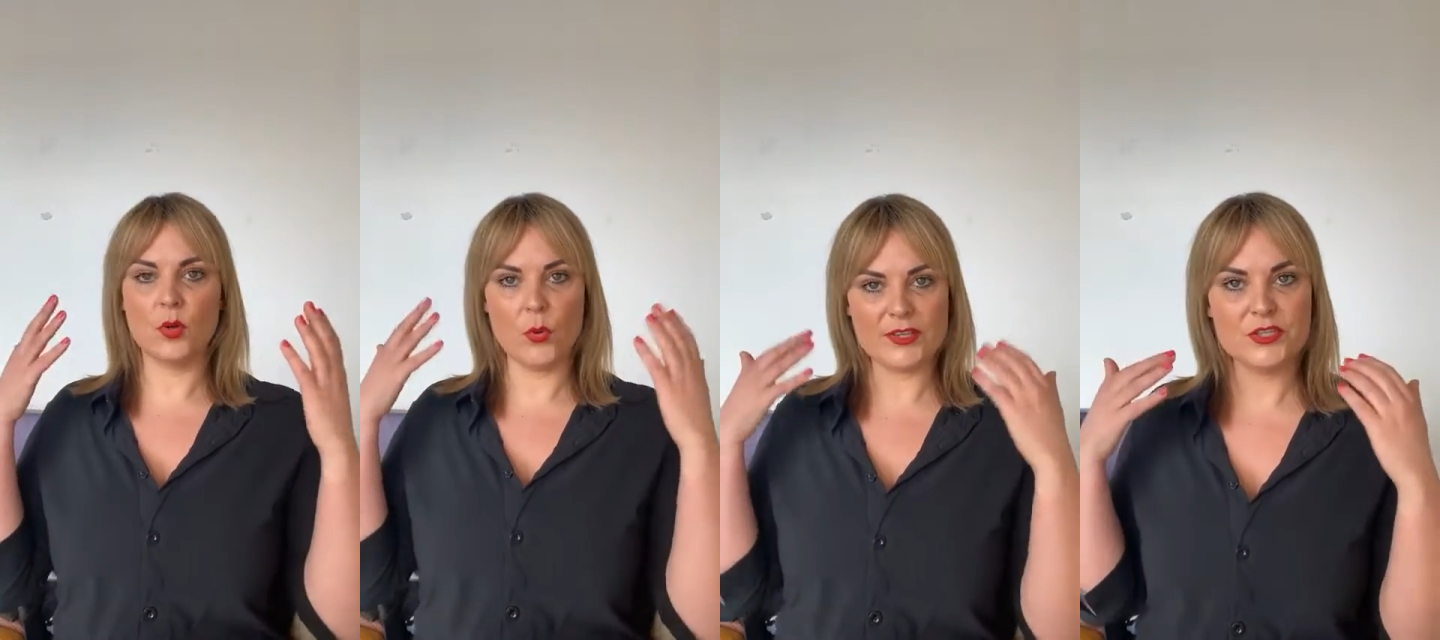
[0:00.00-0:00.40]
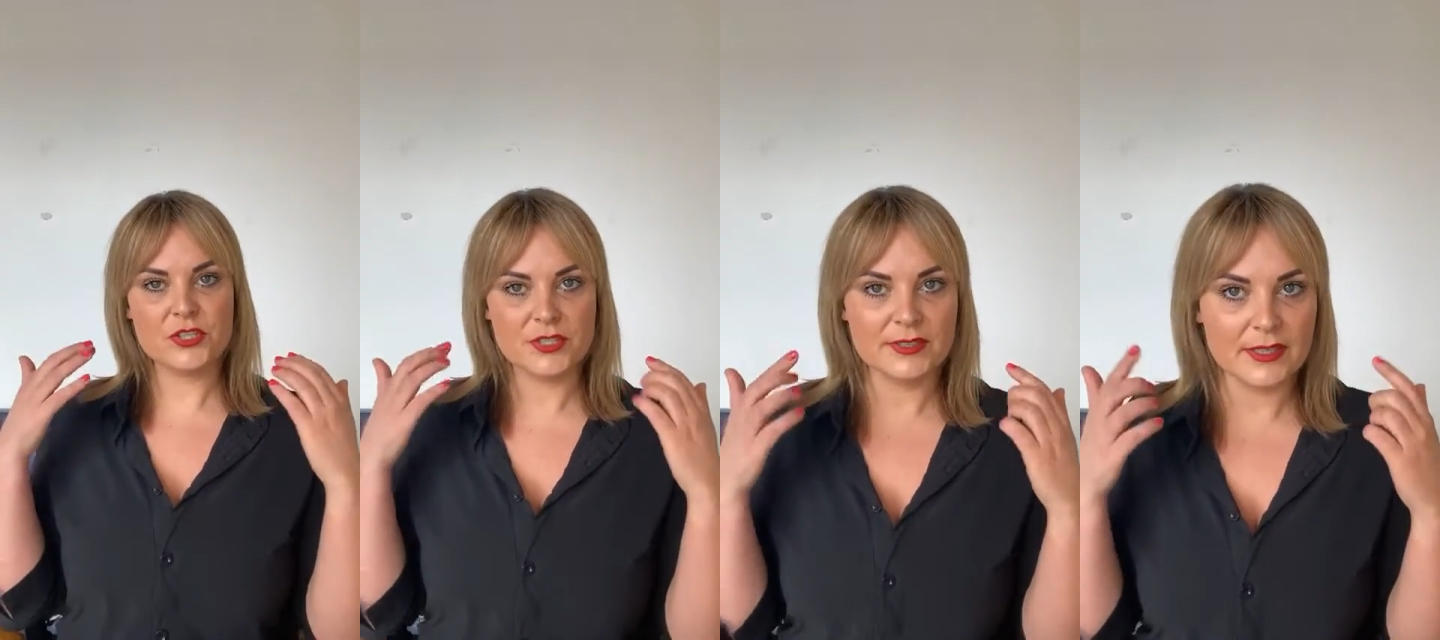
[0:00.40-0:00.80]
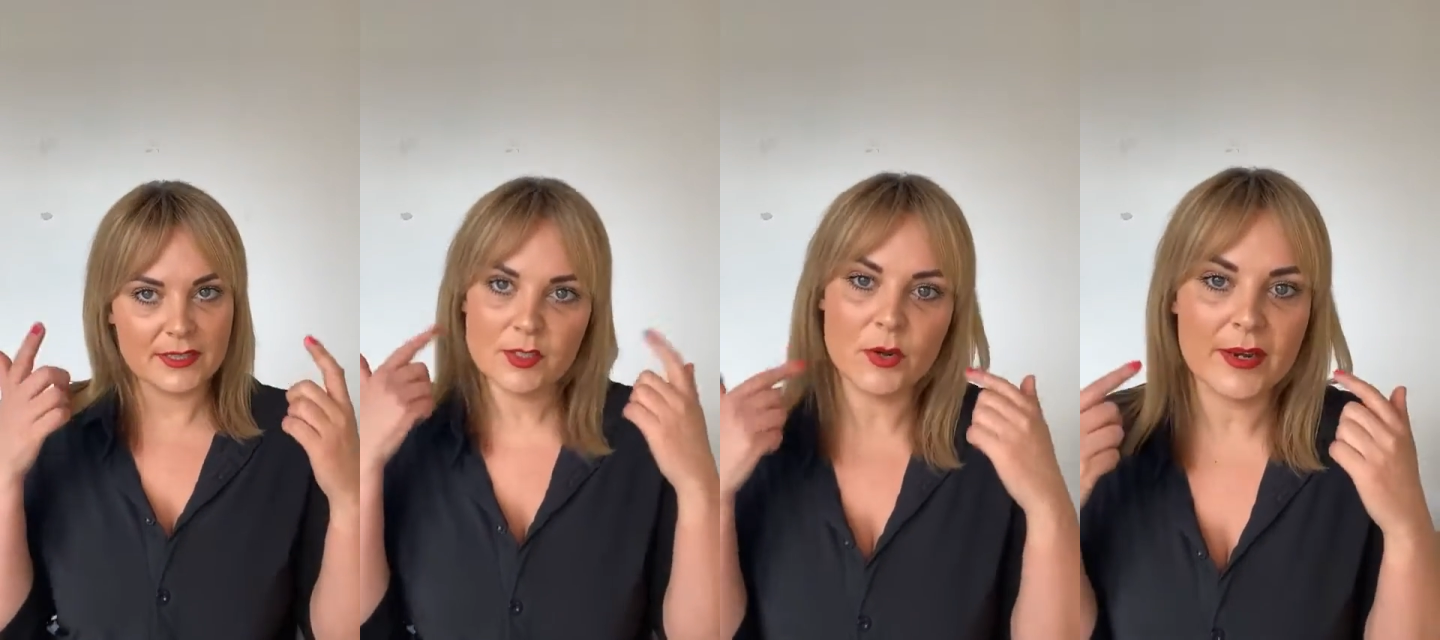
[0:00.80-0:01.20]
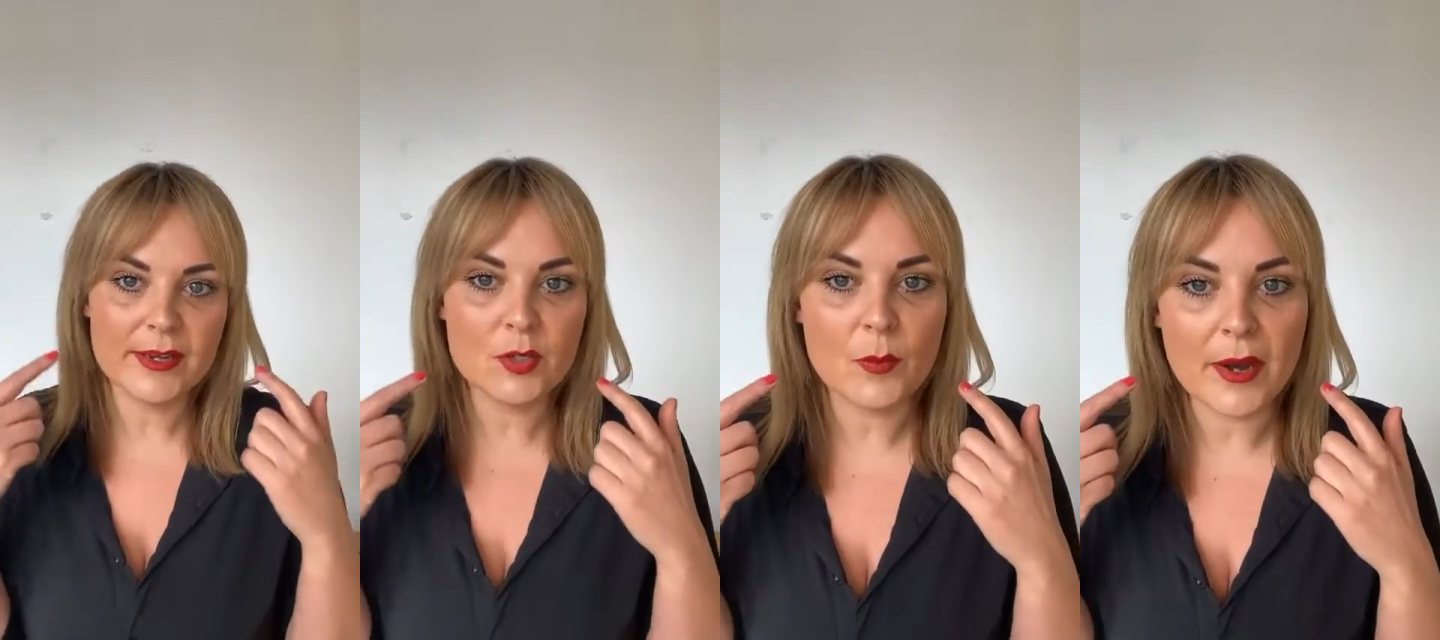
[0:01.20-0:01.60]
a question in
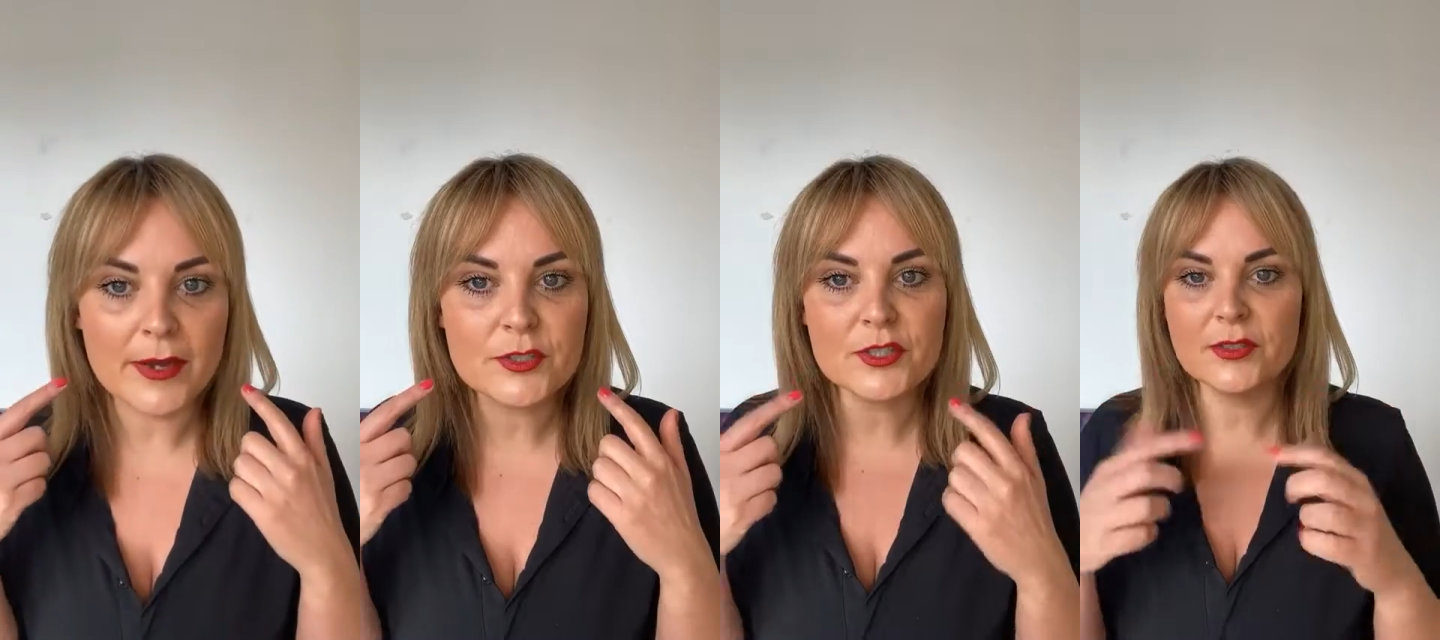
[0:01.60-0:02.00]
your mind.